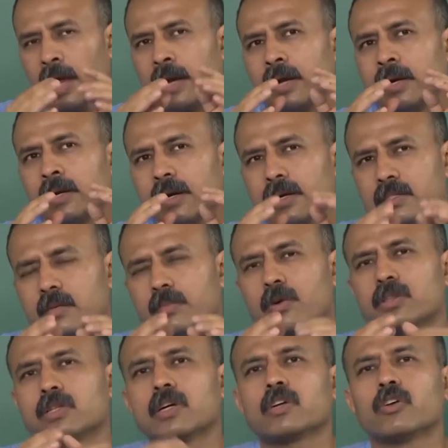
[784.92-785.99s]
and it hits
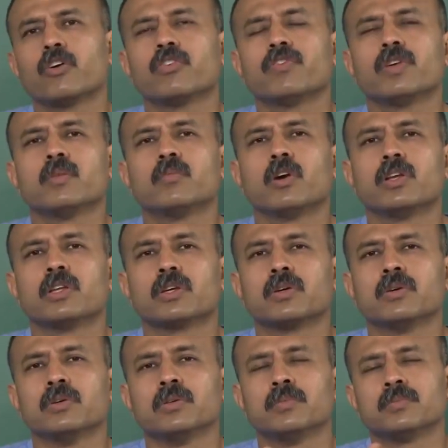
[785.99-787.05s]
upon the chlorophyll
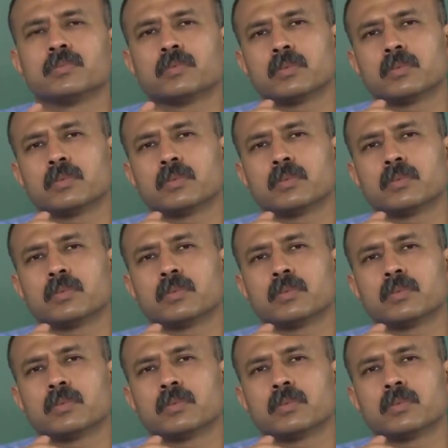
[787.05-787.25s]
molecule,